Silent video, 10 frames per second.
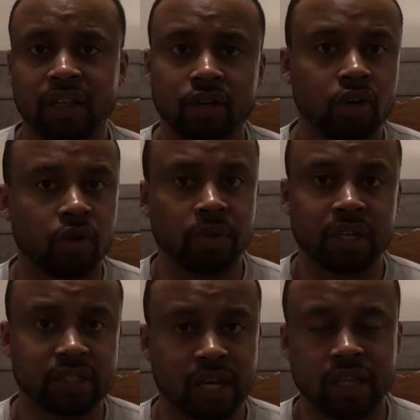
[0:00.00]
the home,
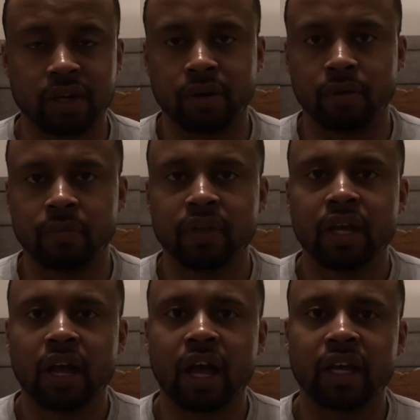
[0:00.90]
inside the home,
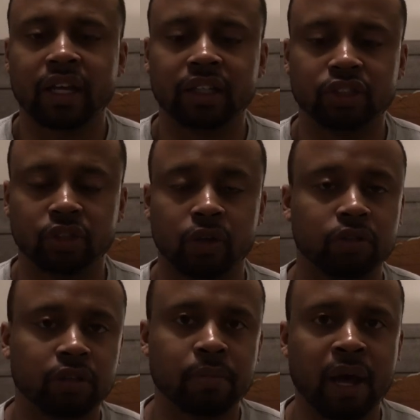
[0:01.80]
I can
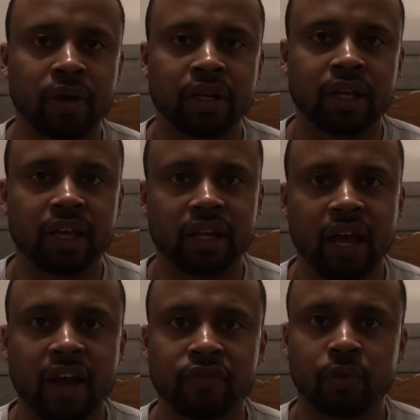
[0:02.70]
journal about it. And
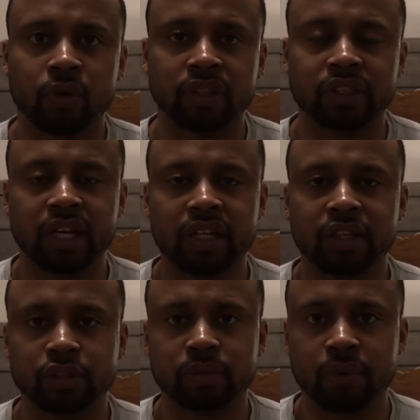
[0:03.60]
afterwards, getting
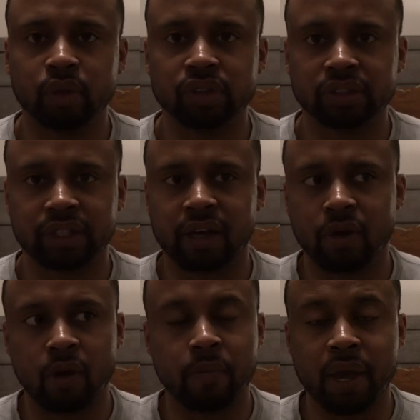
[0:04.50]
those emotions out
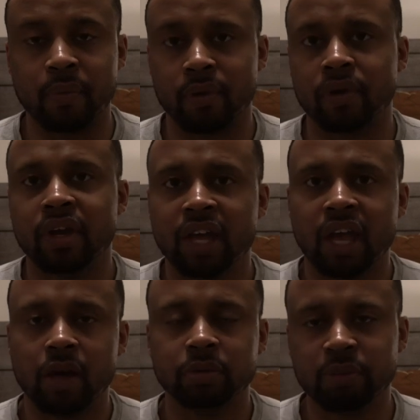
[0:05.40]
on paper
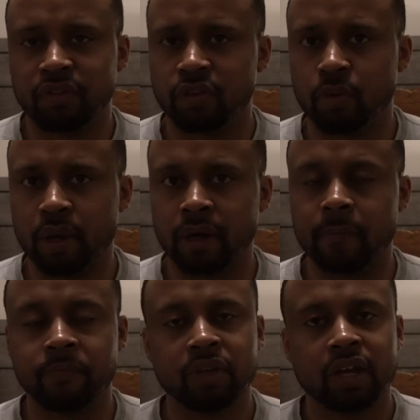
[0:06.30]
helps me feel better.
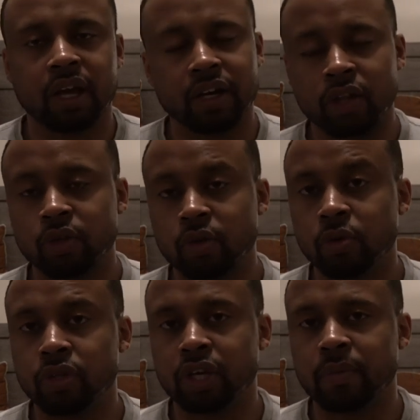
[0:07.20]
Another cool
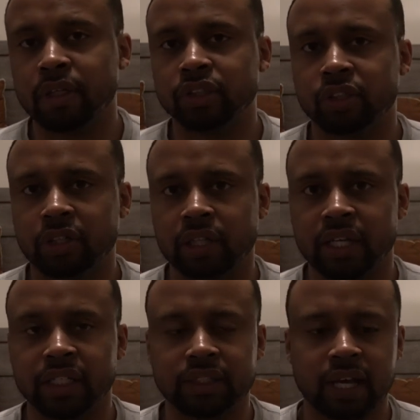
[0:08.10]
thing about
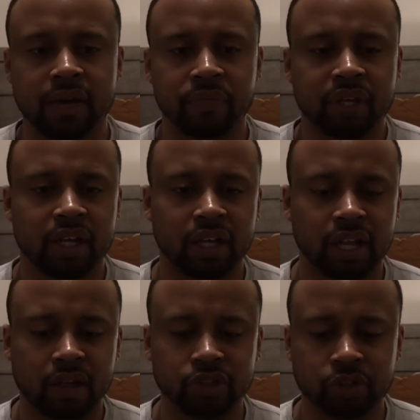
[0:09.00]
journaling is that it
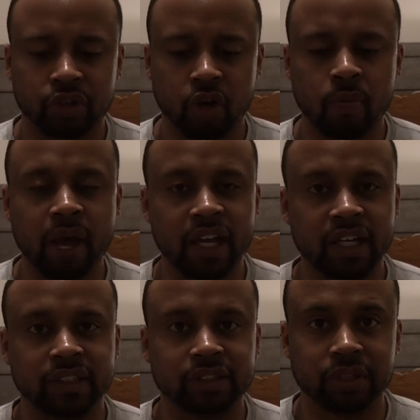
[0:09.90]
allows you to go back
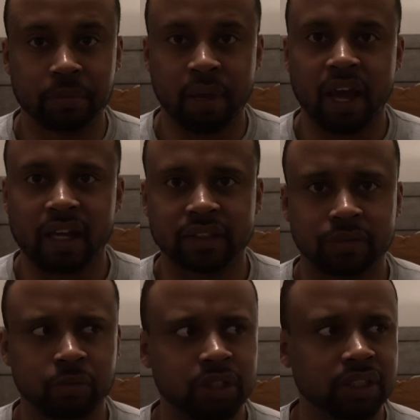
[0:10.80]
into the past
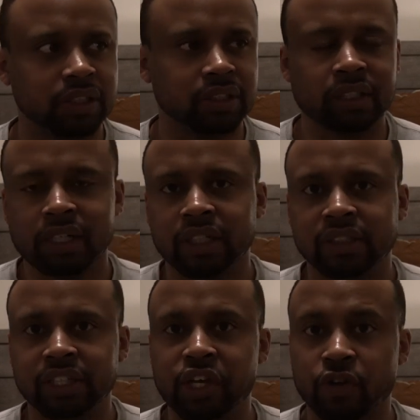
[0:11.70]
and really just
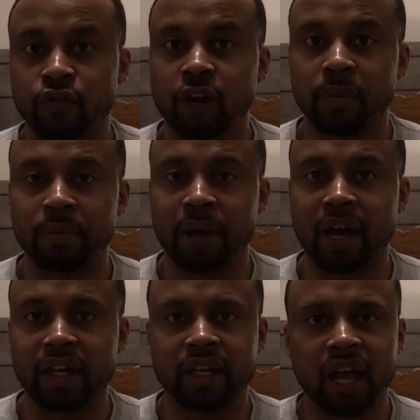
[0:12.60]
see your frame of
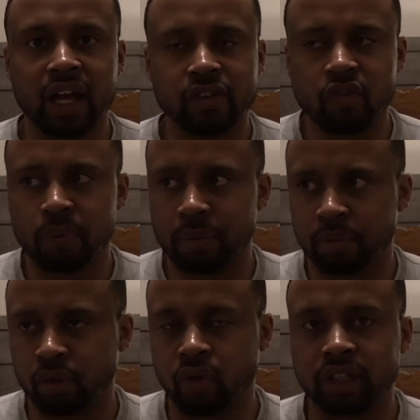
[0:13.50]
mind and how you've been
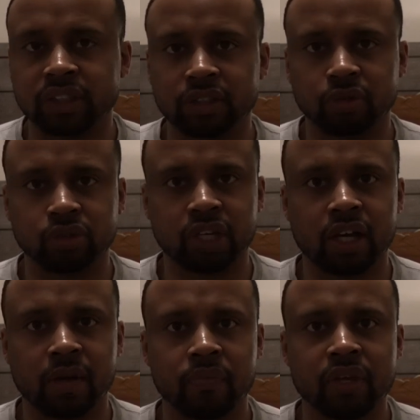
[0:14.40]
progressing through
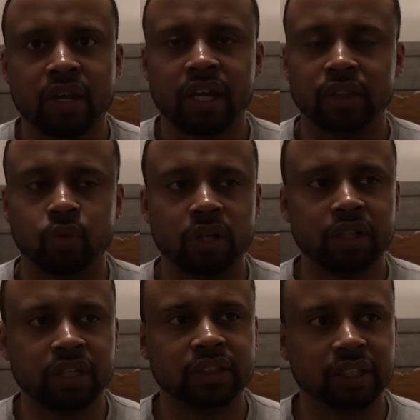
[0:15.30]
time. It's one
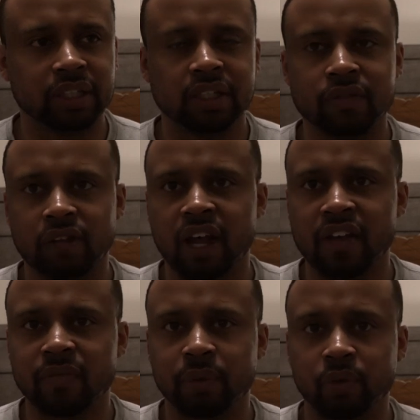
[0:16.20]
thing to live
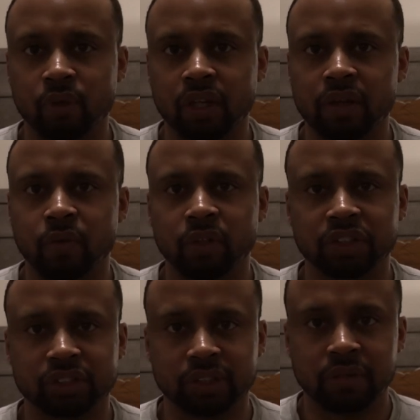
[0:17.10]
life, but really
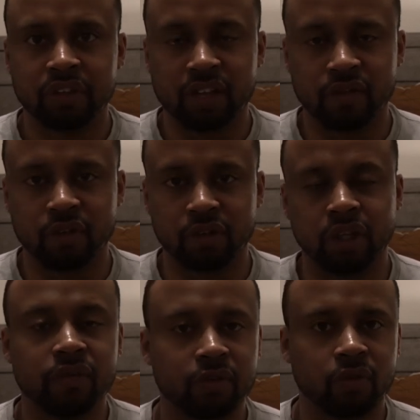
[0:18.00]
if you're
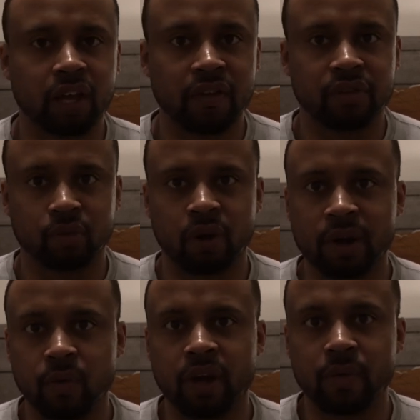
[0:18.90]
living life the
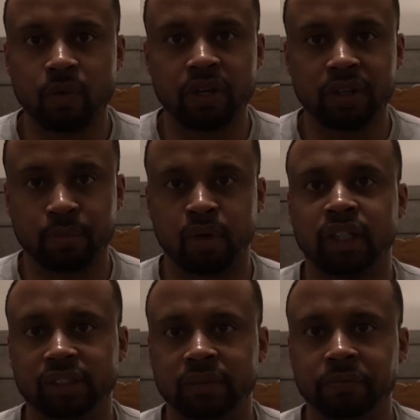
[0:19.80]
right way, we're in the
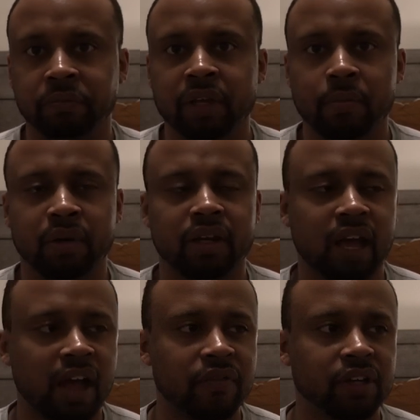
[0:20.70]
present. But
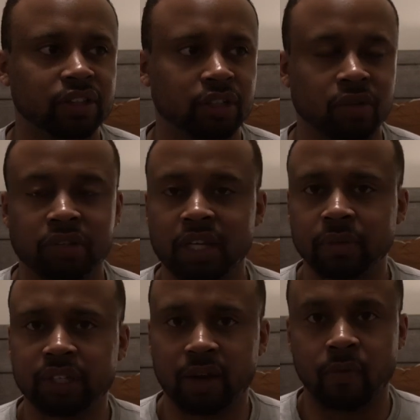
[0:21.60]
having a journal
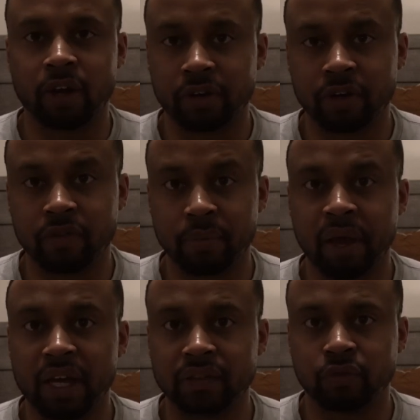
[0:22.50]
keeps that record of the
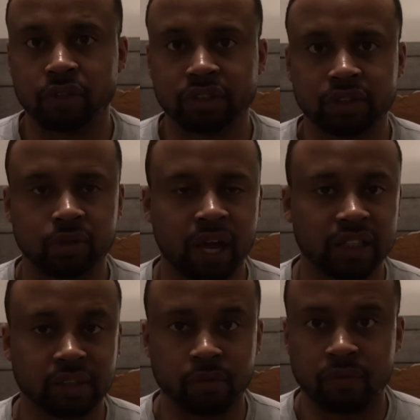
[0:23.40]
past for us to
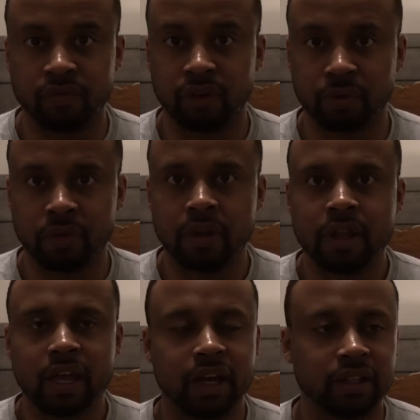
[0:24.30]
actually review.
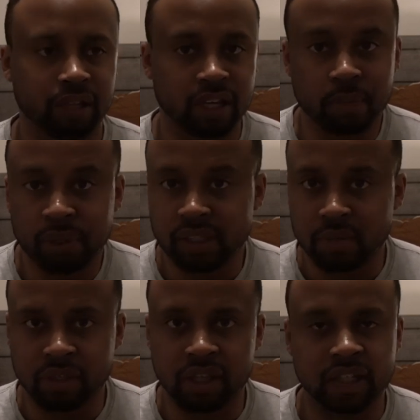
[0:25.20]
And it could be
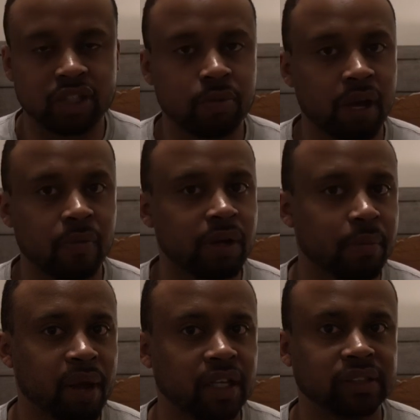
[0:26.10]
something that you might want to
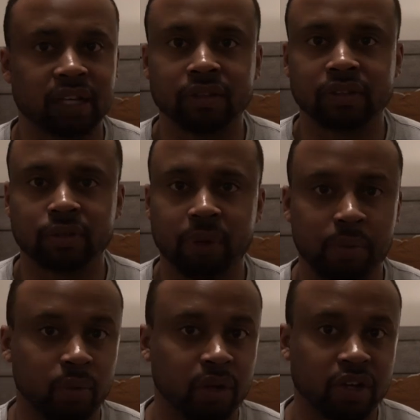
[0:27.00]
pass down to
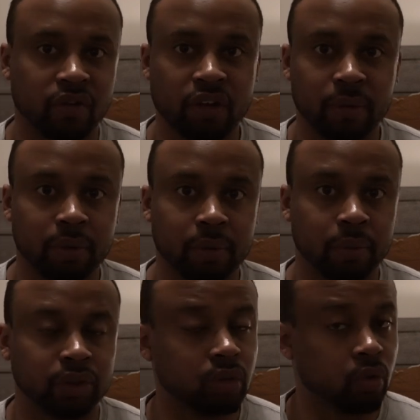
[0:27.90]
maybe one of your family
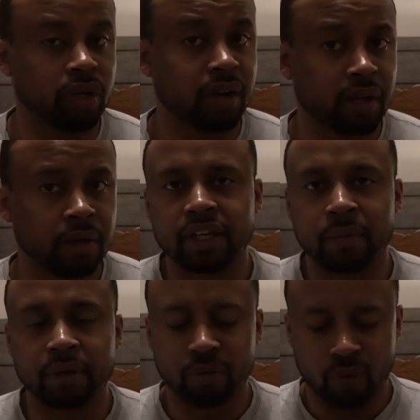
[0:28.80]
members or not.
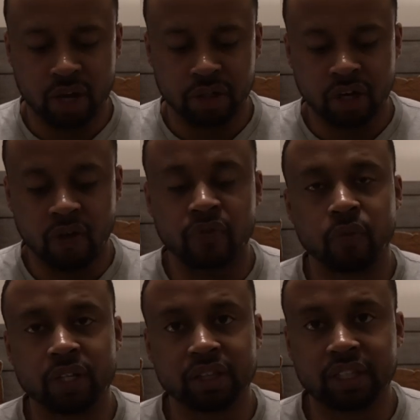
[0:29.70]
I'm going to round it off
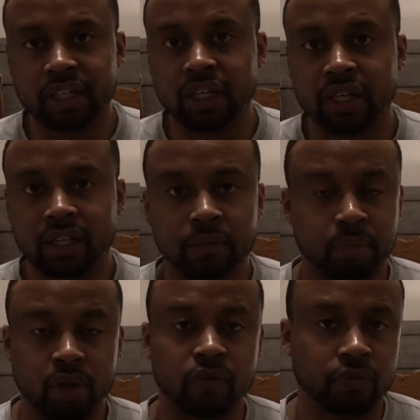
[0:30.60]
with the
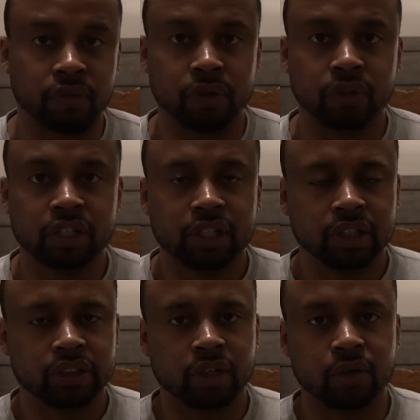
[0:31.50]
book review.
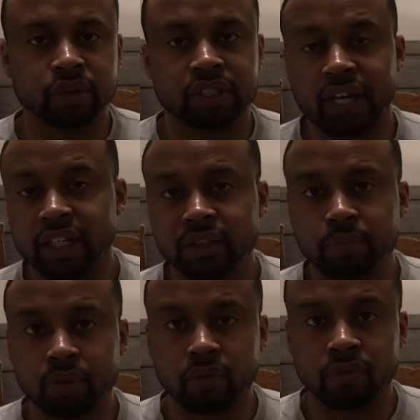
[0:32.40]
So today's
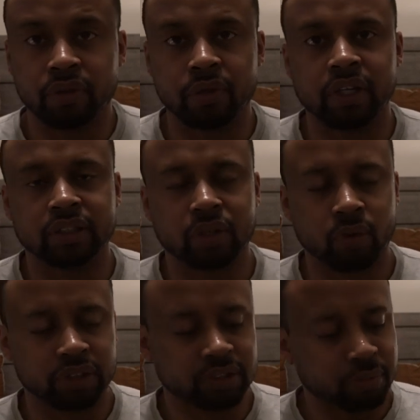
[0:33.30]
book review is
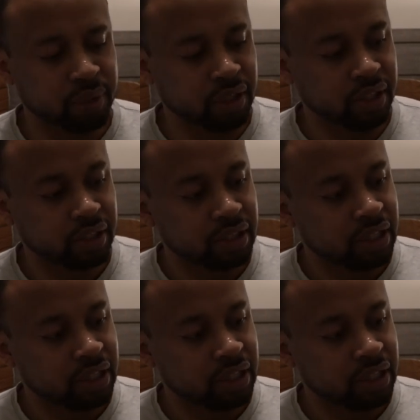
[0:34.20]
going to be